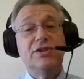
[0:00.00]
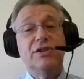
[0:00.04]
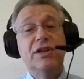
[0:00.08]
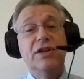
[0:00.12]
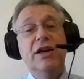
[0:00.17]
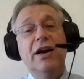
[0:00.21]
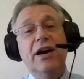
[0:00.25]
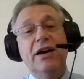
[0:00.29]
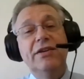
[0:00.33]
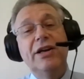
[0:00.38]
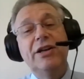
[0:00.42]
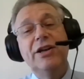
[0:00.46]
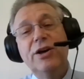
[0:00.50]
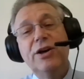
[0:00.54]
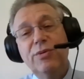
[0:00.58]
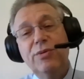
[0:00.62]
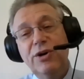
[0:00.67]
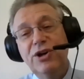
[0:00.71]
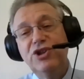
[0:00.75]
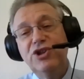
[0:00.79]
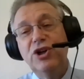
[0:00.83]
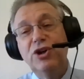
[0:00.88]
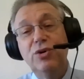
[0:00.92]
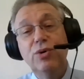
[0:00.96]
And then the question,
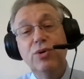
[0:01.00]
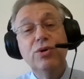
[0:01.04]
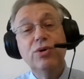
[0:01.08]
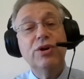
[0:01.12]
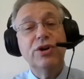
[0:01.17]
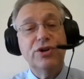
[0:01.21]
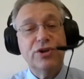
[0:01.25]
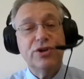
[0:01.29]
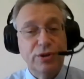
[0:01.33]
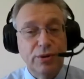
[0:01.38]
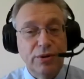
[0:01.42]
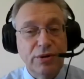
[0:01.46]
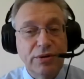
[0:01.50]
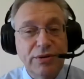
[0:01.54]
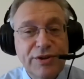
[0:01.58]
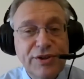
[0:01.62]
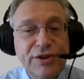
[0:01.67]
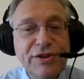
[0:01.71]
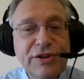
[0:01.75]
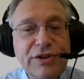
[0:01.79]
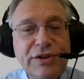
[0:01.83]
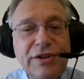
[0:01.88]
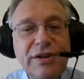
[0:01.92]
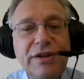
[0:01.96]
who controls
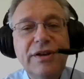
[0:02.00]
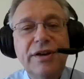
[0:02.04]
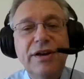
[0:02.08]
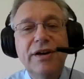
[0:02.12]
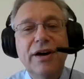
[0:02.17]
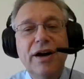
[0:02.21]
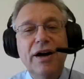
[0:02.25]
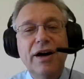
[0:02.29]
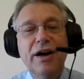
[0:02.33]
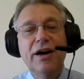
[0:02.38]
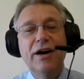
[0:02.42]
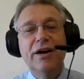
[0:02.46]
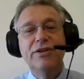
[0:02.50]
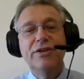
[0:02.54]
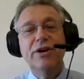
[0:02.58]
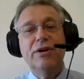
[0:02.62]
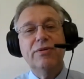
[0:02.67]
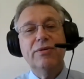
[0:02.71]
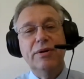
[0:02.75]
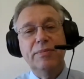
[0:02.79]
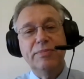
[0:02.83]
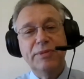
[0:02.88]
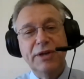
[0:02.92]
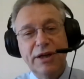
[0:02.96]
the
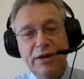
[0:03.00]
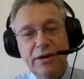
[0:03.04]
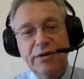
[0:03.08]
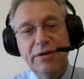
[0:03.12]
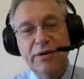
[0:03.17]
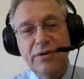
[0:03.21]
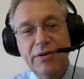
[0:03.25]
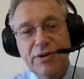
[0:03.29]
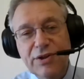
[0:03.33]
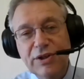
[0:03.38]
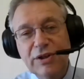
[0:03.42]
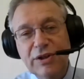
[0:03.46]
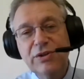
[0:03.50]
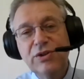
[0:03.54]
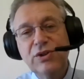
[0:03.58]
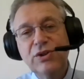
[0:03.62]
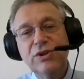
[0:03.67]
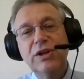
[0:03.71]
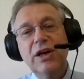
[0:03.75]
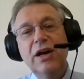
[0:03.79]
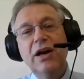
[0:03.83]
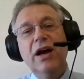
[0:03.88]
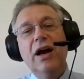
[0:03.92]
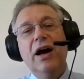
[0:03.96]
cryptocurrencies?
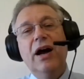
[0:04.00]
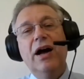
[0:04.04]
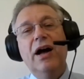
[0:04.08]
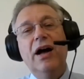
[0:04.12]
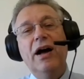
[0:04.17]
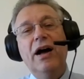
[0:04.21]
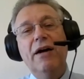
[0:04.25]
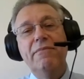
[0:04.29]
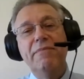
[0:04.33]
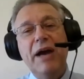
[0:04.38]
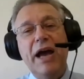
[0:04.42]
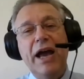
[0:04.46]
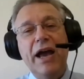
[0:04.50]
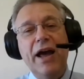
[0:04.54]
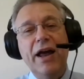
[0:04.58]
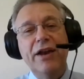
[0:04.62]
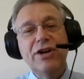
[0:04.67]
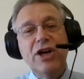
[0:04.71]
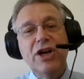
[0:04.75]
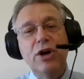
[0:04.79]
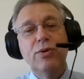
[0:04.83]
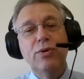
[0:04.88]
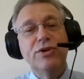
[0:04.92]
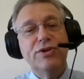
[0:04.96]
And who
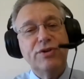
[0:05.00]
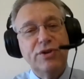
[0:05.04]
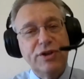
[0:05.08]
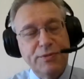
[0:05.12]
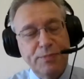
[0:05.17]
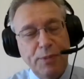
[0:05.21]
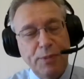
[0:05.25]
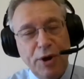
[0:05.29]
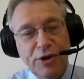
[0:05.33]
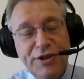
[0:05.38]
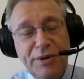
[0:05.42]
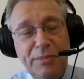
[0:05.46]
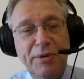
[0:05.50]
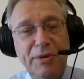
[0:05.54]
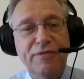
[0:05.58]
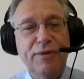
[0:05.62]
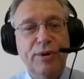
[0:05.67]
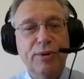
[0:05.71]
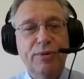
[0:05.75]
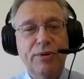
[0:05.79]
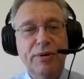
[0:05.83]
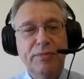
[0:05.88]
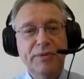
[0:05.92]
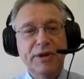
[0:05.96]
is responsible for
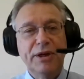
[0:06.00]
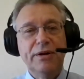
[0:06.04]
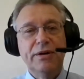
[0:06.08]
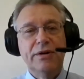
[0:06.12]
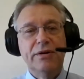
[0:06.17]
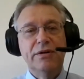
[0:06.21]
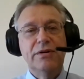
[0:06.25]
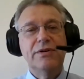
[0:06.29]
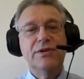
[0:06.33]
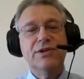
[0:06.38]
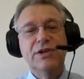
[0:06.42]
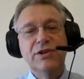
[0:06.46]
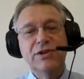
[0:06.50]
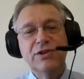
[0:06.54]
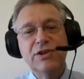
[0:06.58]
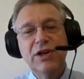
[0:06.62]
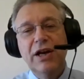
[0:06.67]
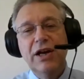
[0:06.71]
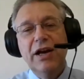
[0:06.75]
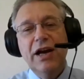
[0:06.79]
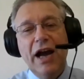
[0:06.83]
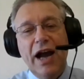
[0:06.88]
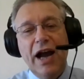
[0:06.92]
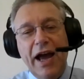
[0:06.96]
cryptocurrencies?
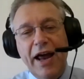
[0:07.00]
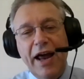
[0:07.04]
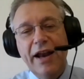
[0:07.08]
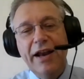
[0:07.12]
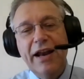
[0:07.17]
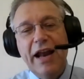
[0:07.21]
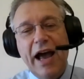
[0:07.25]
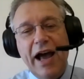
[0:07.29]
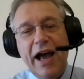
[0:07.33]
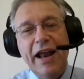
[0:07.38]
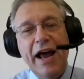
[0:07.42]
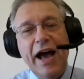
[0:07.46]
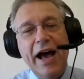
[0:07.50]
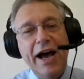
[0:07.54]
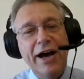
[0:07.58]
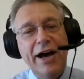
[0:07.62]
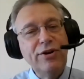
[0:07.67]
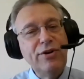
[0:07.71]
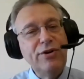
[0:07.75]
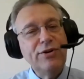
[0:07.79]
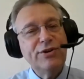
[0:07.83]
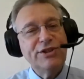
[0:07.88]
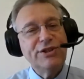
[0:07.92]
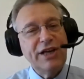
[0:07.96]
And how do you
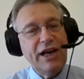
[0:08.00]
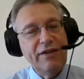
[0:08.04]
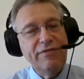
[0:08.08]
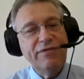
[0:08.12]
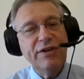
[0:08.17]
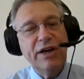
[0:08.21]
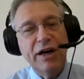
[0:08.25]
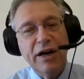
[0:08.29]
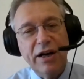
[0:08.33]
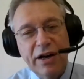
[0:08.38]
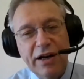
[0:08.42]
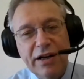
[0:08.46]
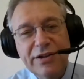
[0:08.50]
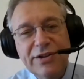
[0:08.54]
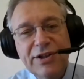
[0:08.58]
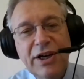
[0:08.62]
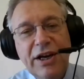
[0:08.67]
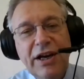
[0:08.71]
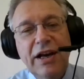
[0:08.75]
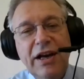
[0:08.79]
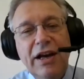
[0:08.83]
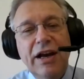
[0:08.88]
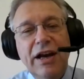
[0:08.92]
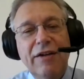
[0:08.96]
safeguard it?
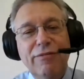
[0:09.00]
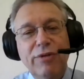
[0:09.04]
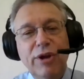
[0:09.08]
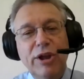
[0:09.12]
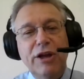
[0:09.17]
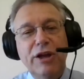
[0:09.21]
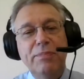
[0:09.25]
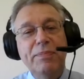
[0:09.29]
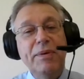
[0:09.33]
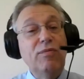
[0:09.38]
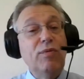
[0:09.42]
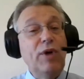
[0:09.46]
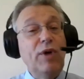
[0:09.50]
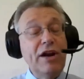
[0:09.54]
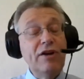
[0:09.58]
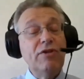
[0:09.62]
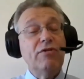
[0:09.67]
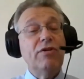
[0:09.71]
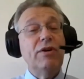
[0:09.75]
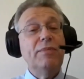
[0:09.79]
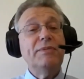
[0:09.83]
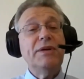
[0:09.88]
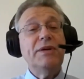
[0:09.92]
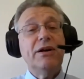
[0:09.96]
Will it be one
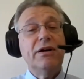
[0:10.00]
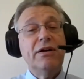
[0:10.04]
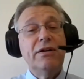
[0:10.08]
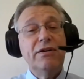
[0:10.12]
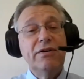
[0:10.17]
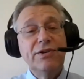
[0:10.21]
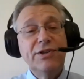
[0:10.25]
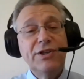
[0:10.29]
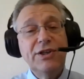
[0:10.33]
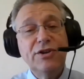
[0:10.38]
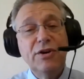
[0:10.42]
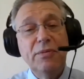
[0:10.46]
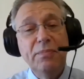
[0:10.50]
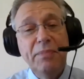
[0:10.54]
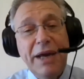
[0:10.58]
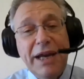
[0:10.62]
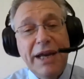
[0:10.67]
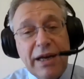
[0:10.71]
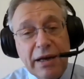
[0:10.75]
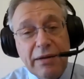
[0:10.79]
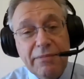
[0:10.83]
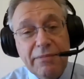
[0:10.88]
cryptocurrency or many?